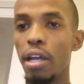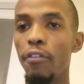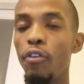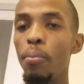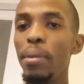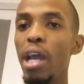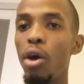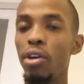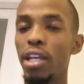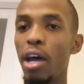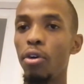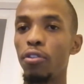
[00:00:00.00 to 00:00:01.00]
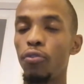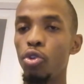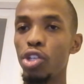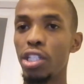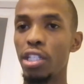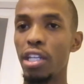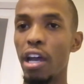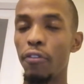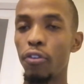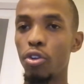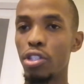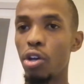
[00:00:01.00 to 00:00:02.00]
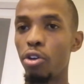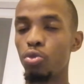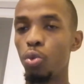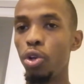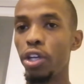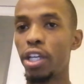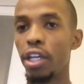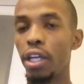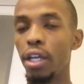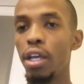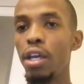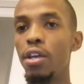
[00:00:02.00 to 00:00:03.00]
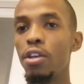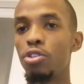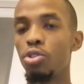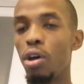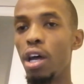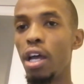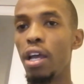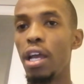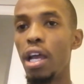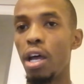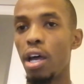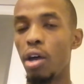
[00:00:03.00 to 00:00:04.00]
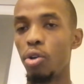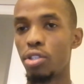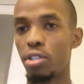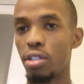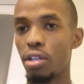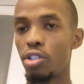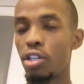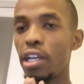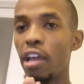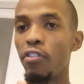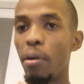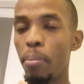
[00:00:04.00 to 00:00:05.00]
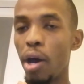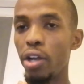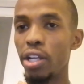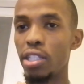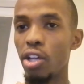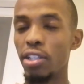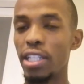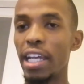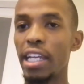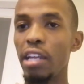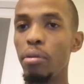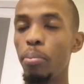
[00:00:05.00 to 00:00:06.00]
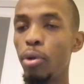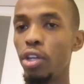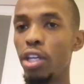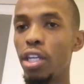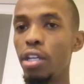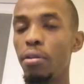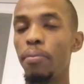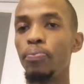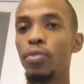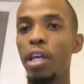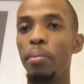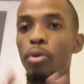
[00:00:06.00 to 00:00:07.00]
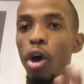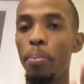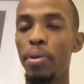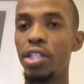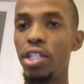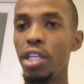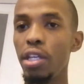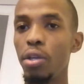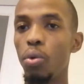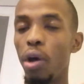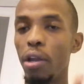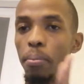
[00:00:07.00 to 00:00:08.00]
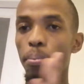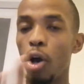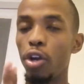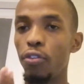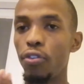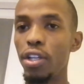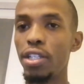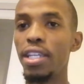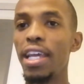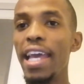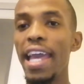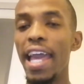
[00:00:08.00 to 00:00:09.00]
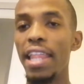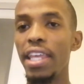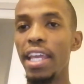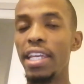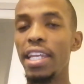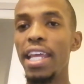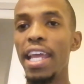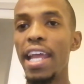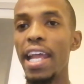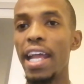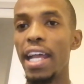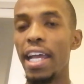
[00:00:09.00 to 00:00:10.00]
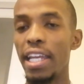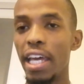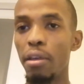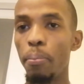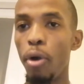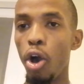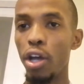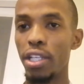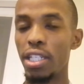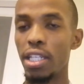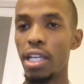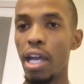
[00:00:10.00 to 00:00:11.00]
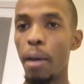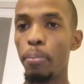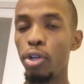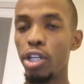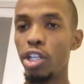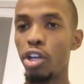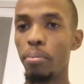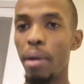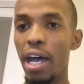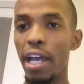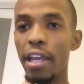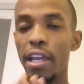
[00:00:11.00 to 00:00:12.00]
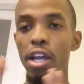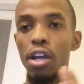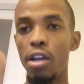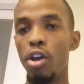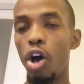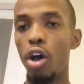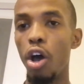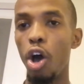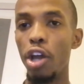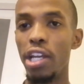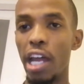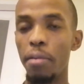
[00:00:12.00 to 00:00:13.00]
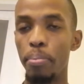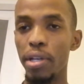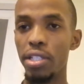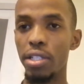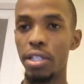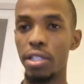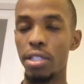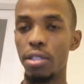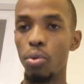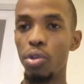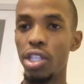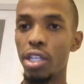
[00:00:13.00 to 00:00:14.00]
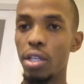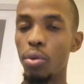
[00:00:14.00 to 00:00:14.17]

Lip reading: For me, I was fortunate enough because I was working, so I was clever about it. I was like, can you put it in property, one part of it, and then another part I put it on my online business, which